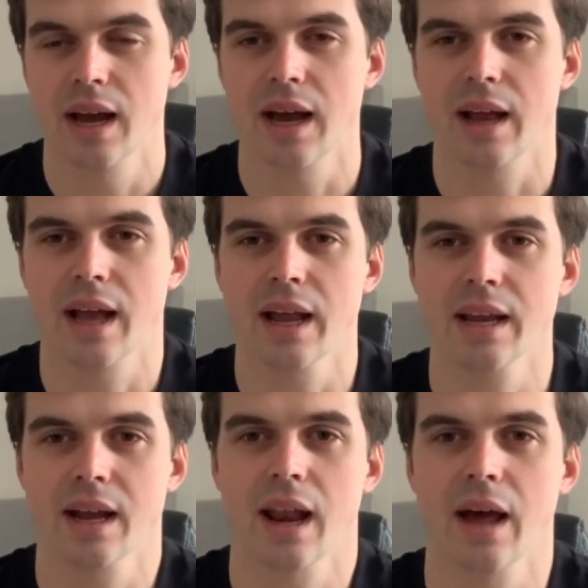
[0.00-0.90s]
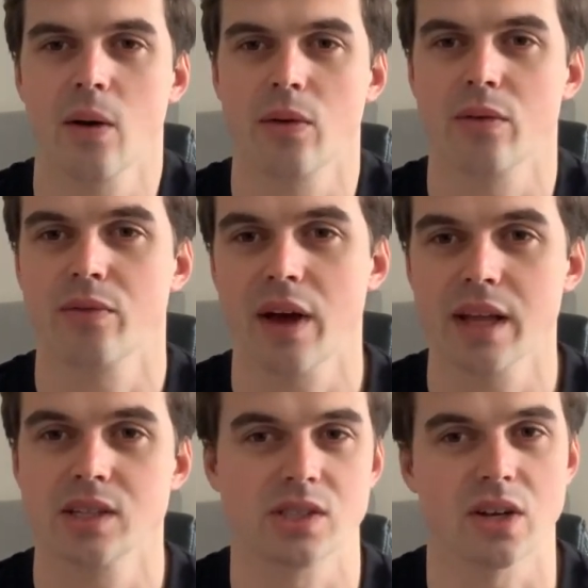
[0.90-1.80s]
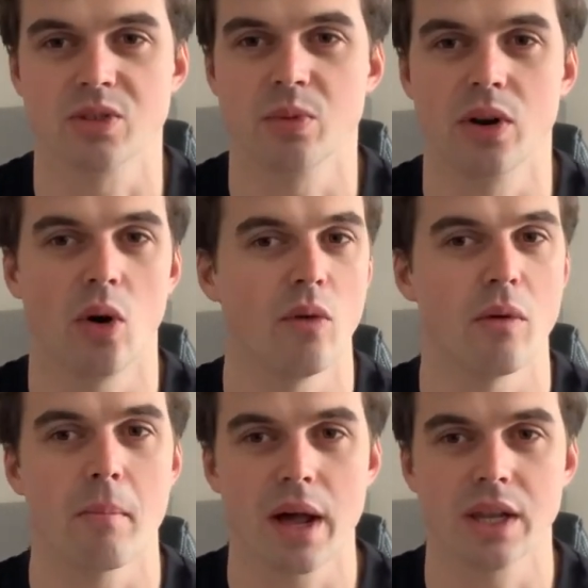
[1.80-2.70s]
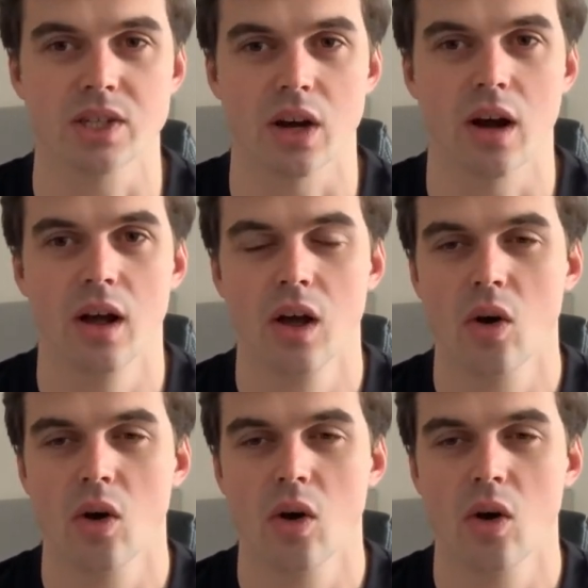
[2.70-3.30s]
And can it cloud fans' judgment of a manager